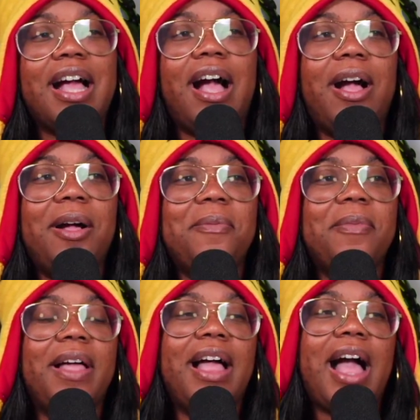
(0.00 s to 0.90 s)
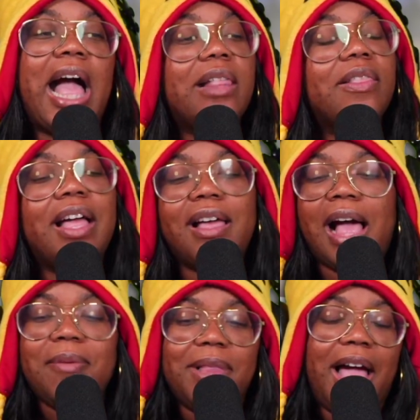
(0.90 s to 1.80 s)
I'm
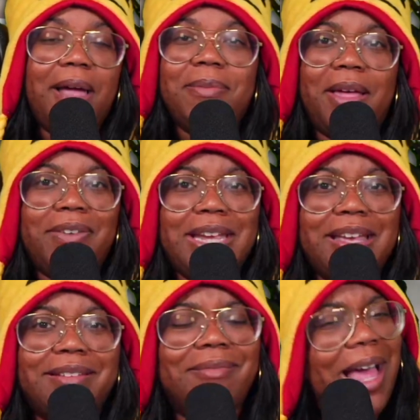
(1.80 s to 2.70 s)
loving it.